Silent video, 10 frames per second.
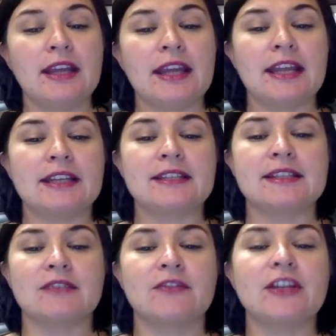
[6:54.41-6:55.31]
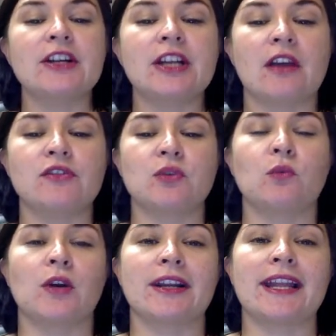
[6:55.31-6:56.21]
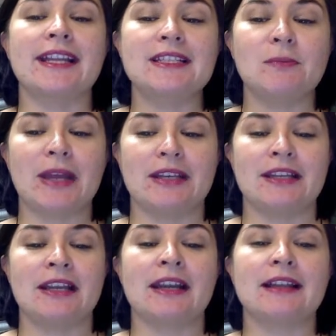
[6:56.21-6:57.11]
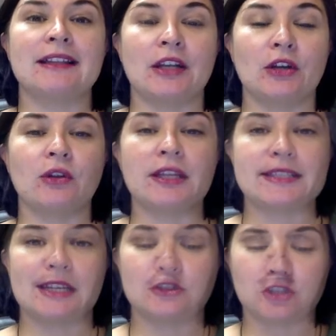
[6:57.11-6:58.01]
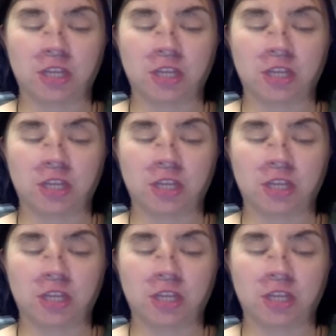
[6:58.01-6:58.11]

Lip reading: it is severe enough to warrant independent clinical attention.